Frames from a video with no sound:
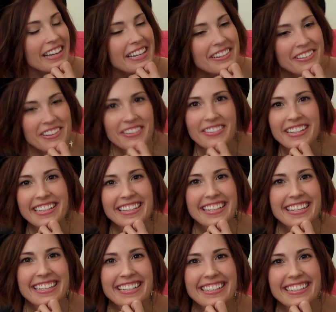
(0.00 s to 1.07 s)
I don't know. I
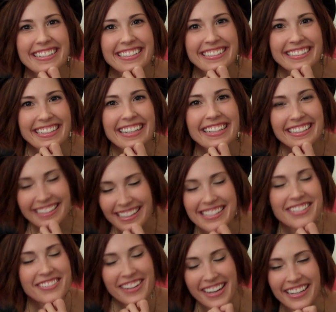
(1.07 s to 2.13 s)
think
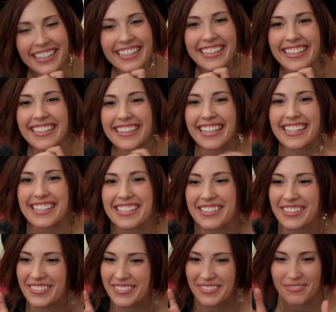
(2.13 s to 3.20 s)
that's okay. I think
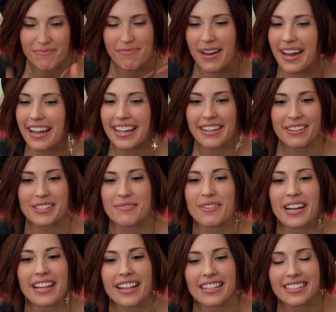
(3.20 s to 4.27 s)
that's
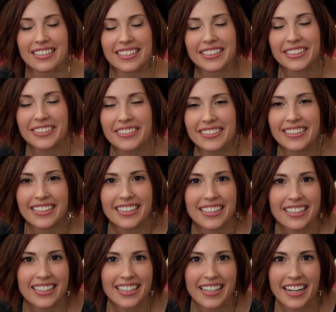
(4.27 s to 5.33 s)
what I like to do
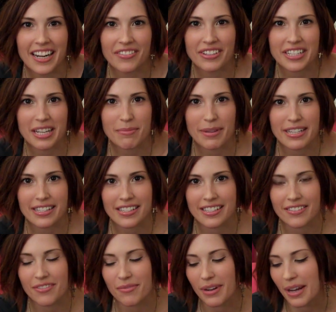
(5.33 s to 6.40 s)
on an everyday basis,
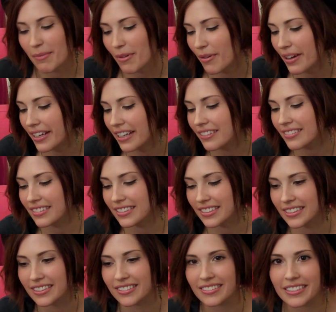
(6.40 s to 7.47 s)
even when I'm going out.
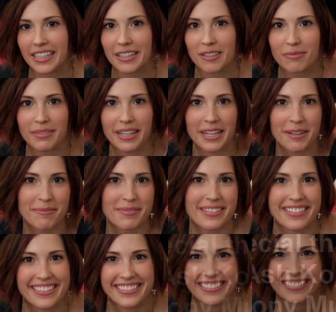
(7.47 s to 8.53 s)
So I hope that helps.